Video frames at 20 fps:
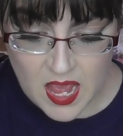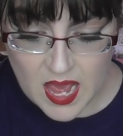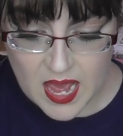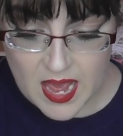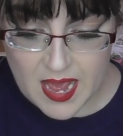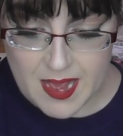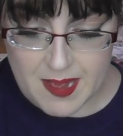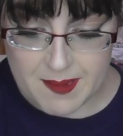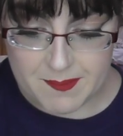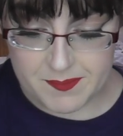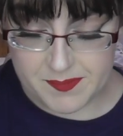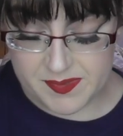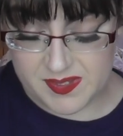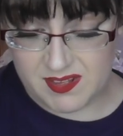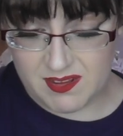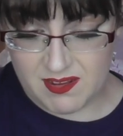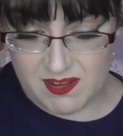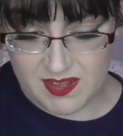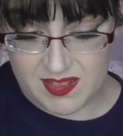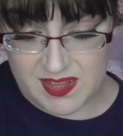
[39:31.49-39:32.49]
So
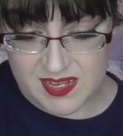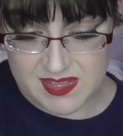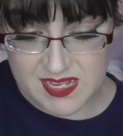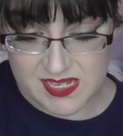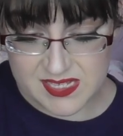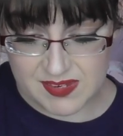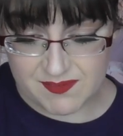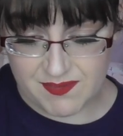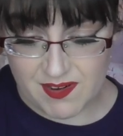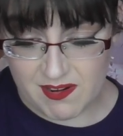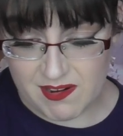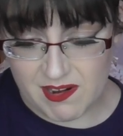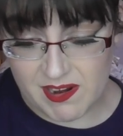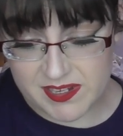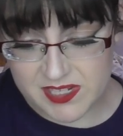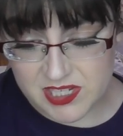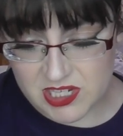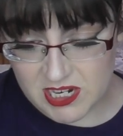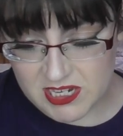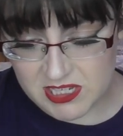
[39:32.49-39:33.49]
I think that's a very
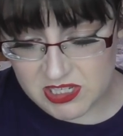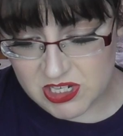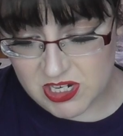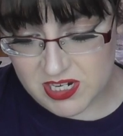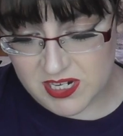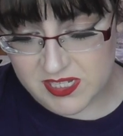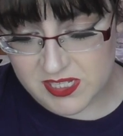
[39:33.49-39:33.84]
nice gesture.